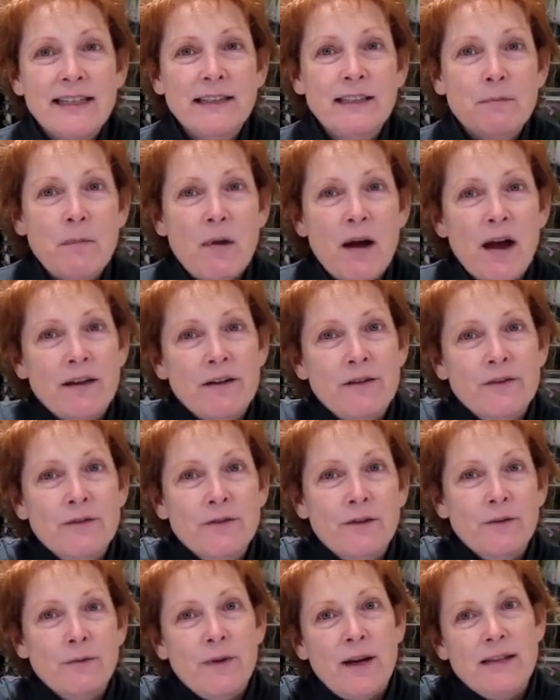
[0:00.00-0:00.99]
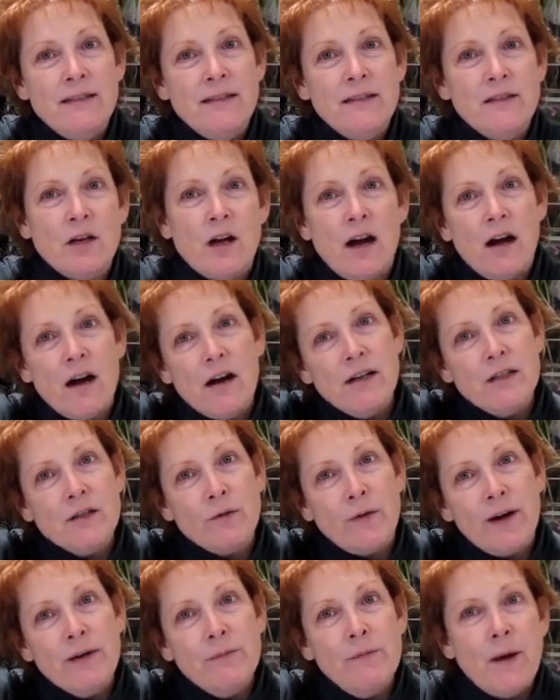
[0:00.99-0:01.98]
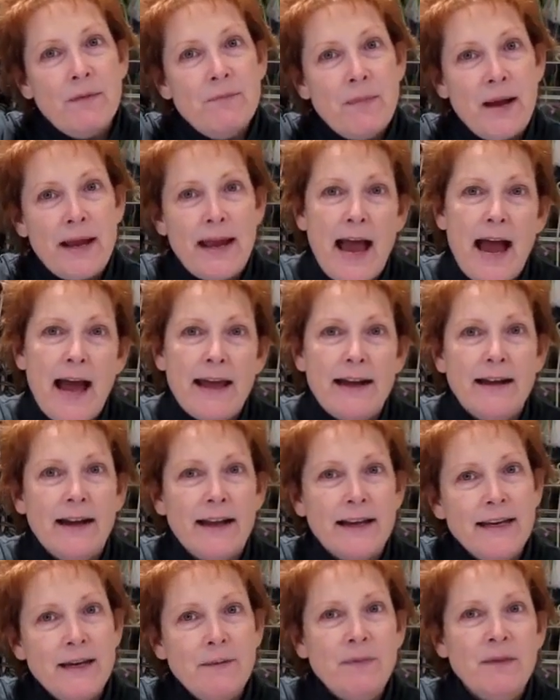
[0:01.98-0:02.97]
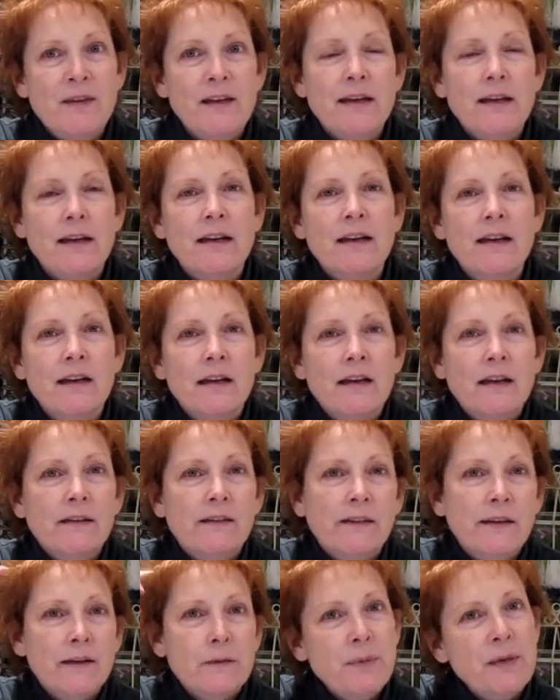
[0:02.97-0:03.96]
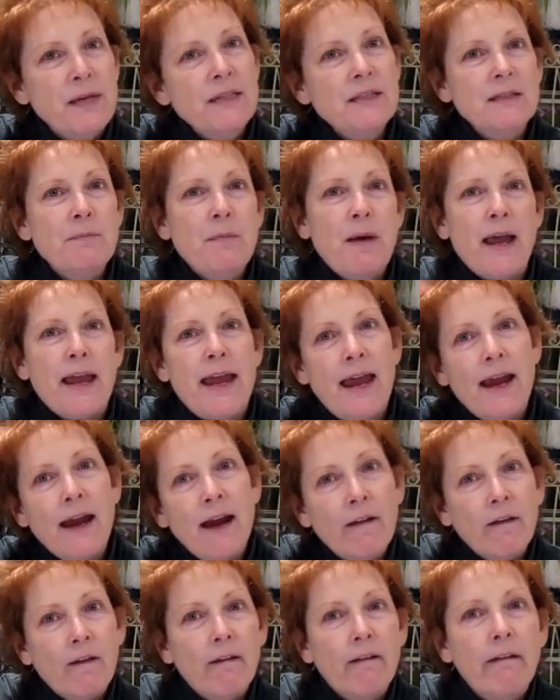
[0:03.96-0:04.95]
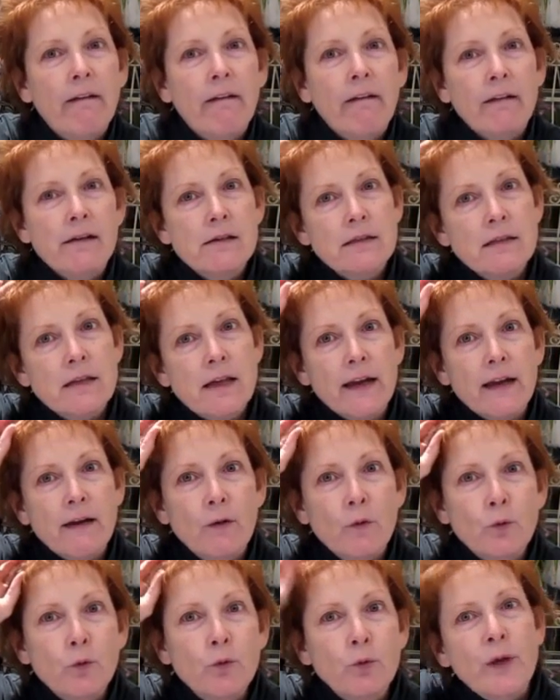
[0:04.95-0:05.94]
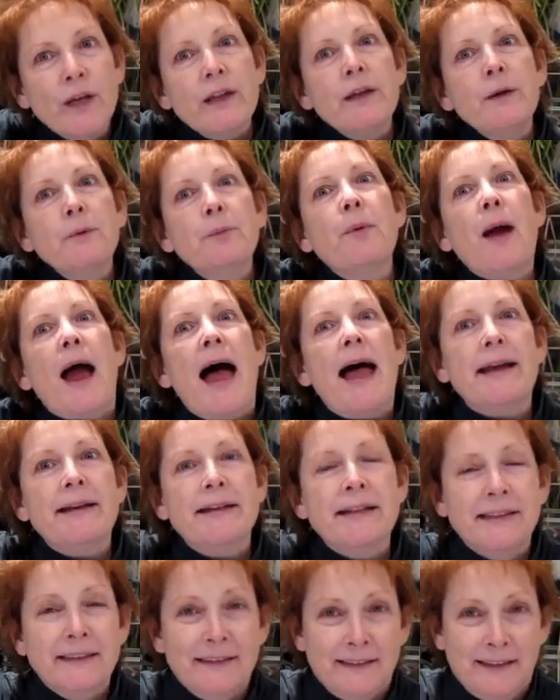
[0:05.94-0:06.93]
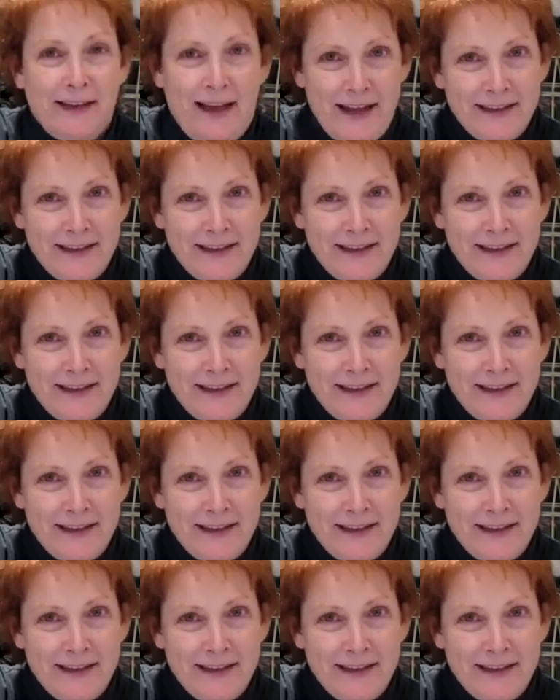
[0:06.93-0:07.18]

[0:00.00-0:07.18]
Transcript: in the monitor the red star. It's right above my head. And I keep thinking that a piece of my hair is like really red. I'm